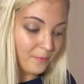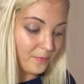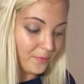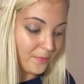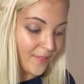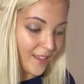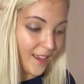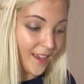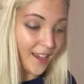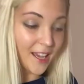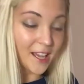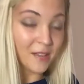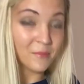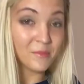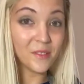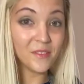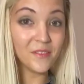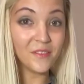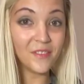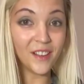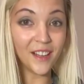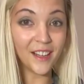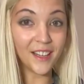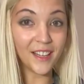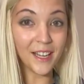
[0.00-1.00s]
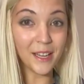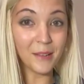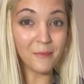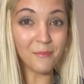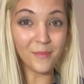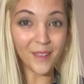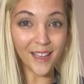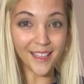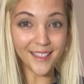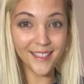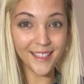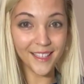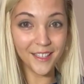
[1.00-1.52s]
I'm a very
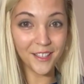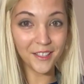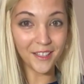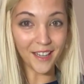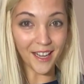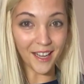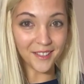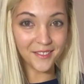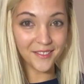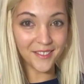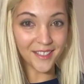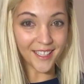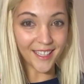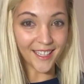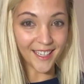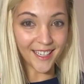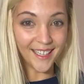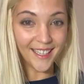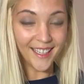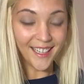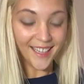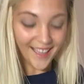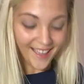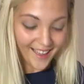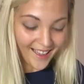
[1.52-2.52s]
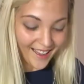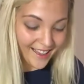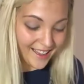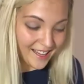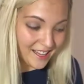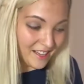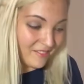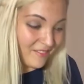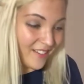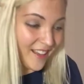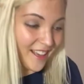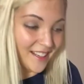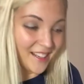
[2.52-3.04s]
messy crafter.
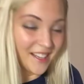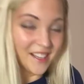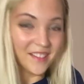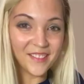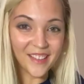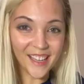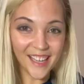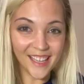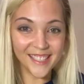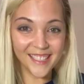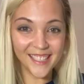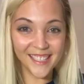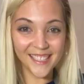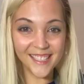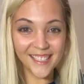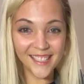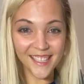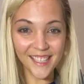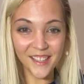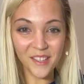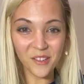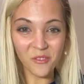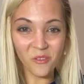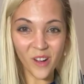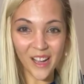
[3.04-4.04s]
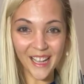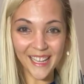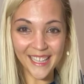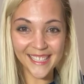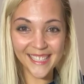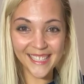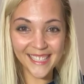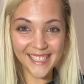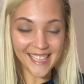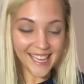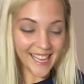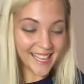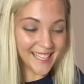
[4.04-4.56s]
I don't know if you guys can see the white
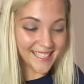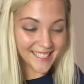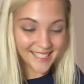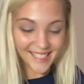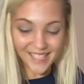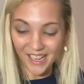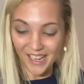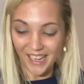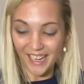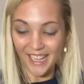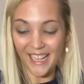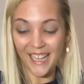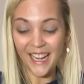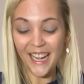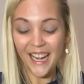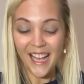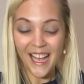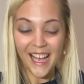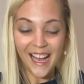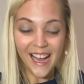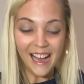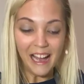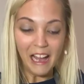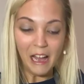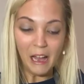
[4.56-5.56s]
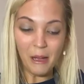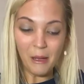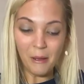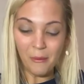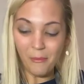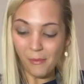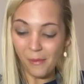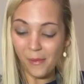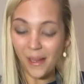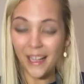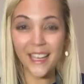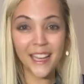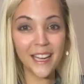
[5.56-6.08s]
stains on it.
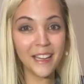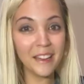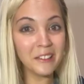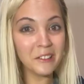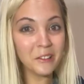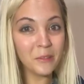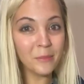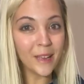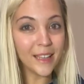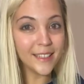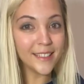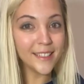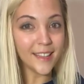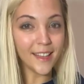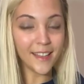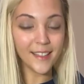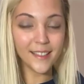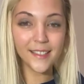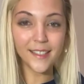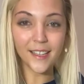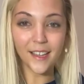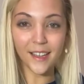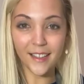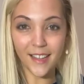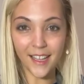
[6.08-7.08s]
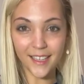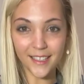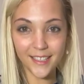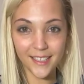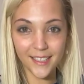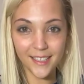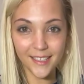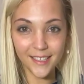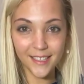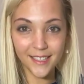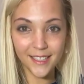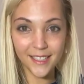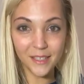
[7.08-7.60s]
I get a little messy, so I like to
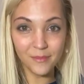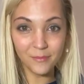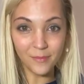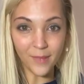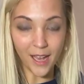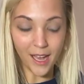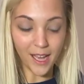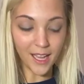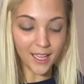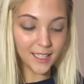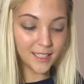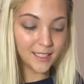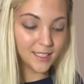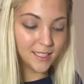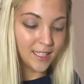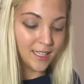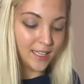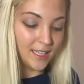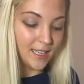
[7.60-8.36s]
use the mat.